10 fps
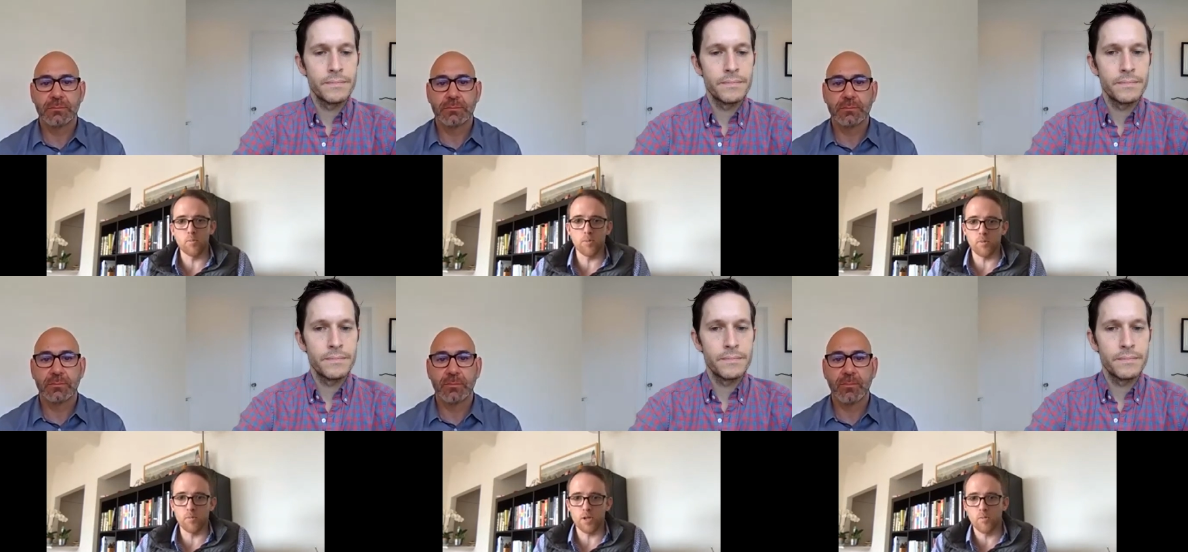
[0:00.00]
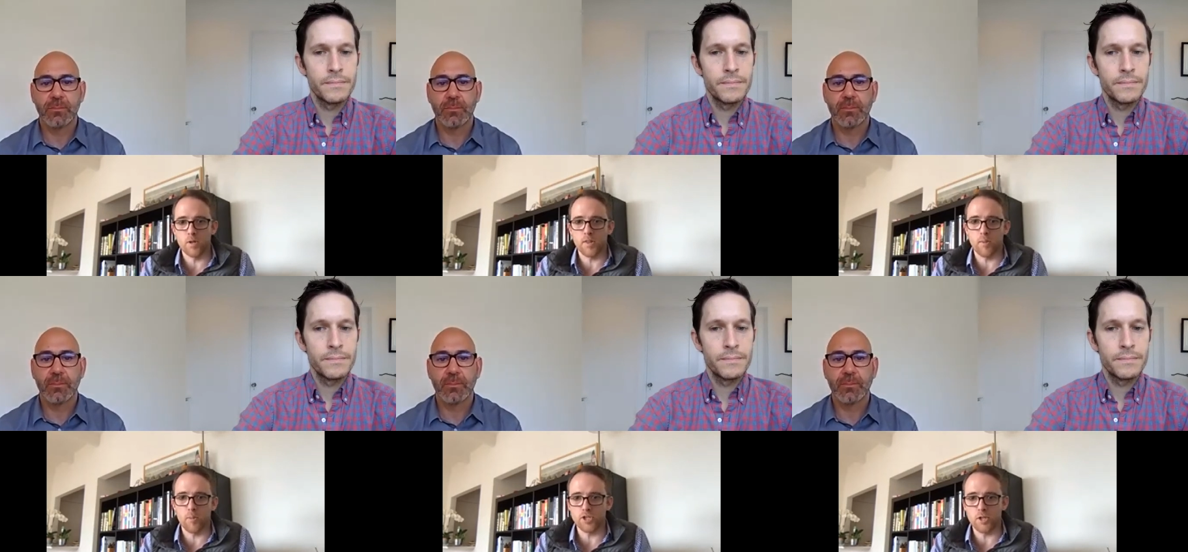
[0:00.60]
Speaker 1: about what what
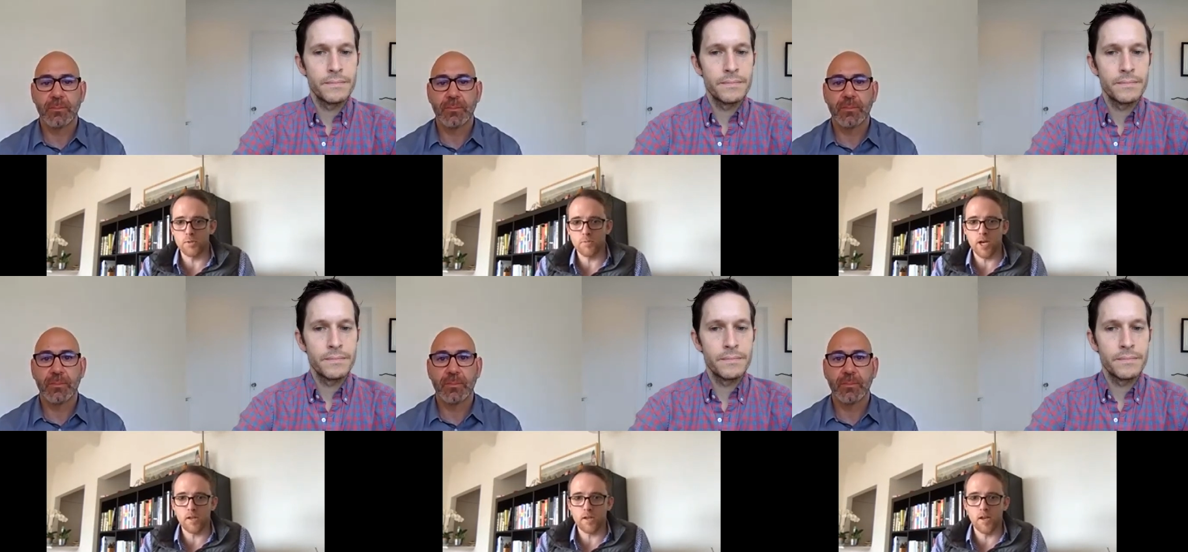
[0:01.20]
that project was about